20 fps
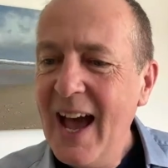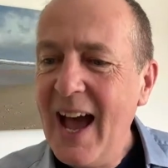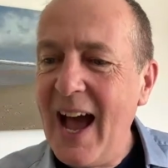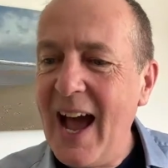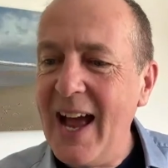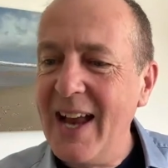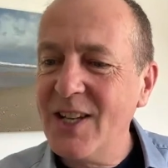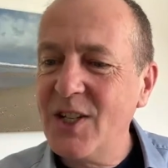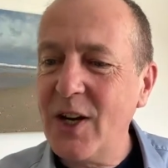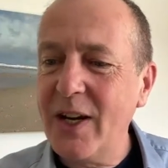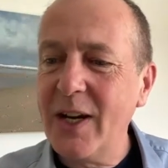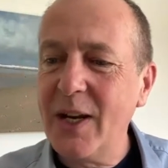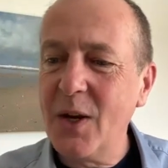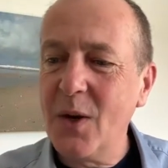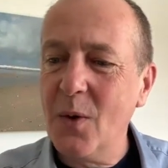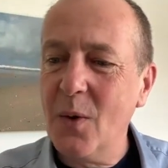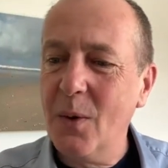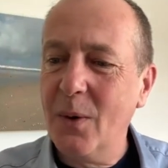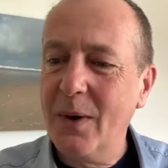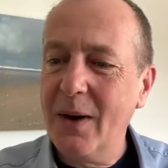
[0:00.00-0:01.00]
And Jen
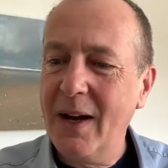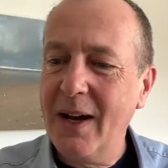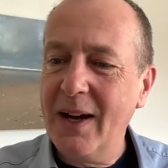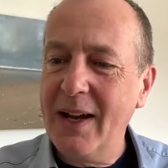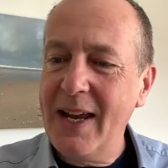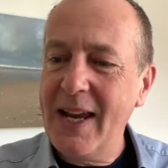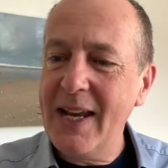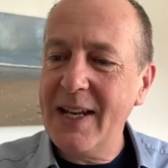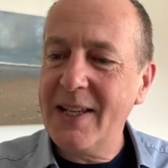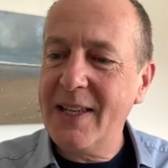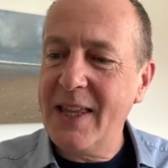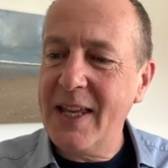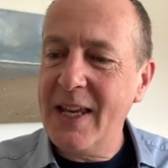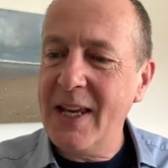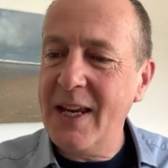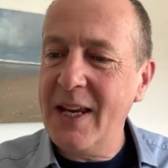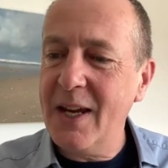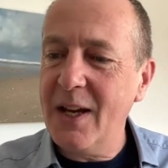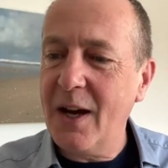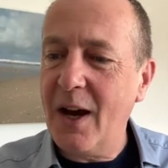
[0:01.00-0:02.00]
Ingle, hit
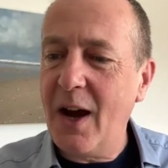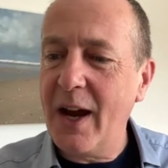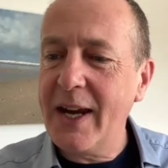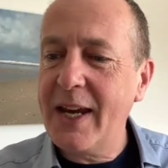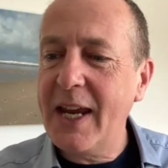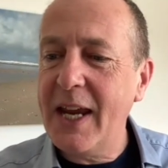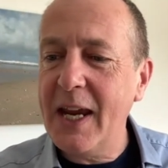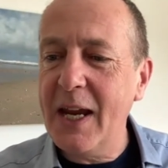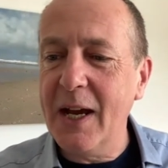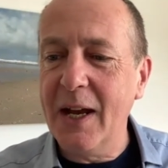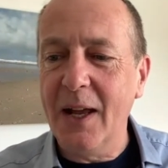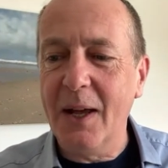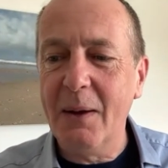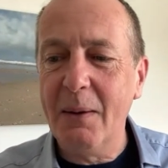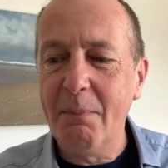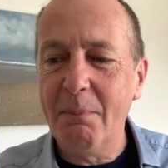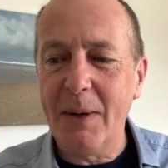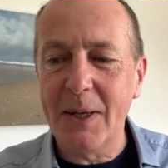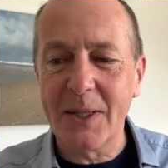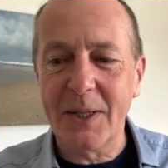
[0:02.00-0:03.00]
the IKEA
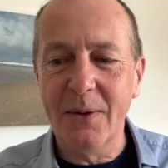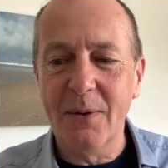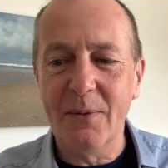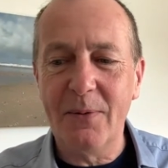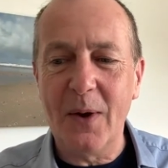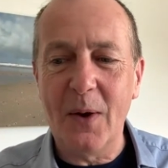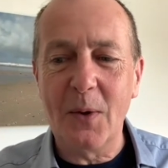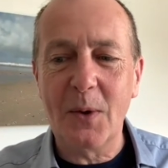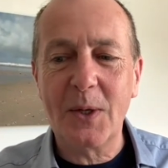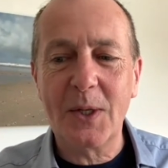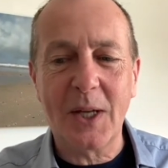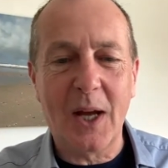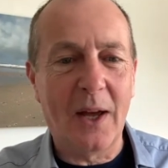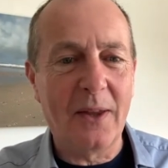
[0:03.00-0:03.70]
button, folks.